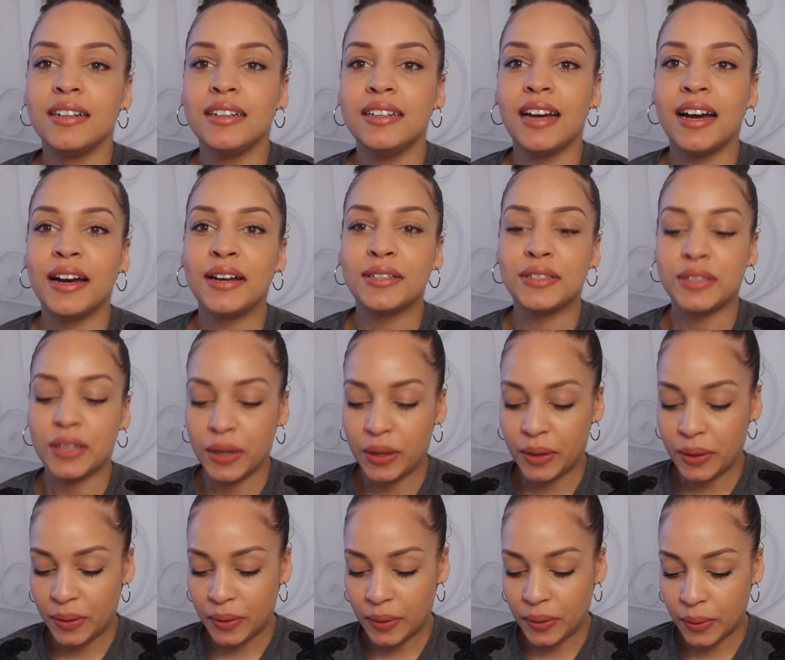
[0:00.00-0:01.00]
Yeah,
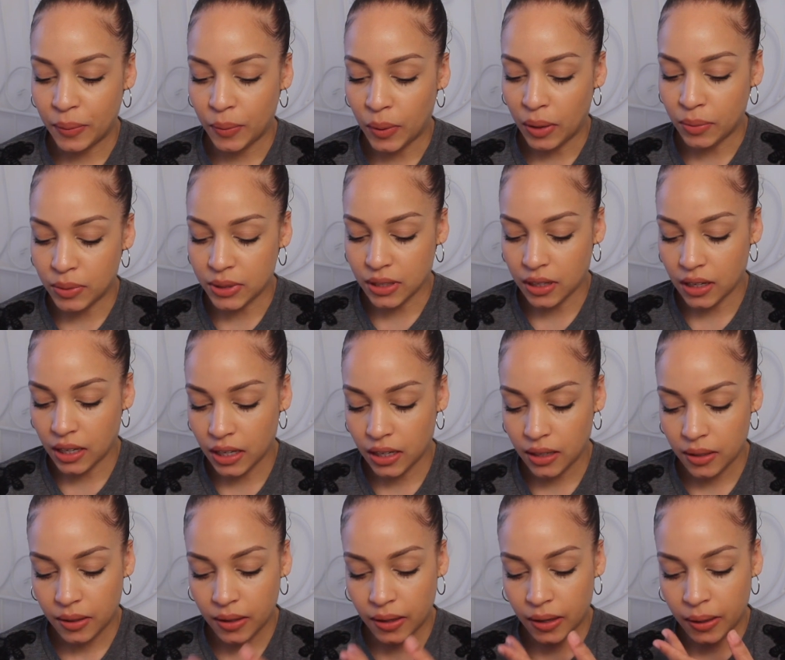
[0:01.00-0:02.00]
so where was
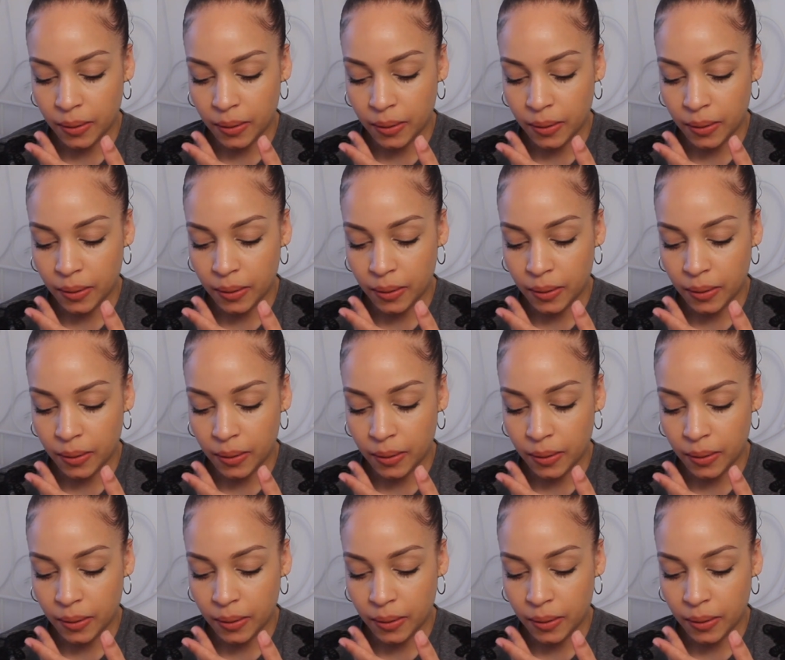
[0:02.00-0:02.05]
I?